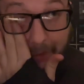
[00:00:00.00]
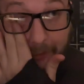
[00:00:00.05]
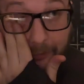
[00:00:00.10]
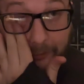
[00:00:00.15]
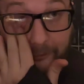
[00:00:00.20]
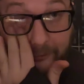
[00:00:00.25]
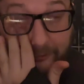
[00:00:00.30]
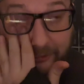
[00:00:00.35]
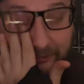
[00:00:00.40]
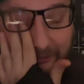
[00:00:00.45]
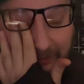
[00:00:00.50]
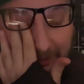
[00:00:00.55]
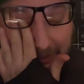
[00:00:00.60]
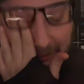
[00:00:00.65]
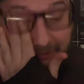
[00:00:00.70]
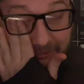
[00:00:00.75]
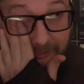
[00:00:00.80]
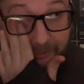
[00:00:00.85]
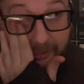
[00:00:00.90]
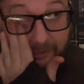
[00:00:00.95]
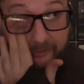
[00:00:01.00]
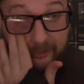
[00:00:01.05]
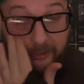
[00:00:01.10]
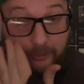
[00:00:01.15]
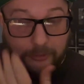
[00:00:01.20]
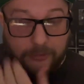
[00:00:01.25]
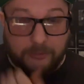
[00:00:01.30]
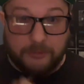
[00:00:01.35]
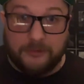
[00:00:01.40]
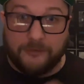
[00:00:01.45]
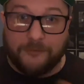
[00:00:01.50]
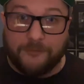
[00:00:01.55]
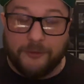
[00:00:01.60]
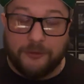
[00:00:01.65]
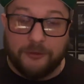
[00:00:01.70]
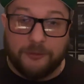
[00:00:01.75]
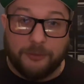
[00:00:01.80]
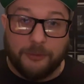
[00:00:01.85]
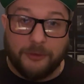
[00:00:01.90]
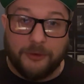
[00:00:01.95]
rather than just the Easter eggs like we did with the
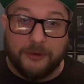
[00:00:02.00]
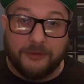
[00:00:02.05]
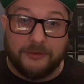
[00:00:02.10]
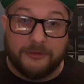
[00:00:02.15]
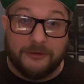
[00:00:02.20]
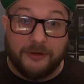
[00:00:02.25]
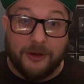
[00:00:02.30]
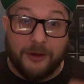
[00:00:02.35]
first book.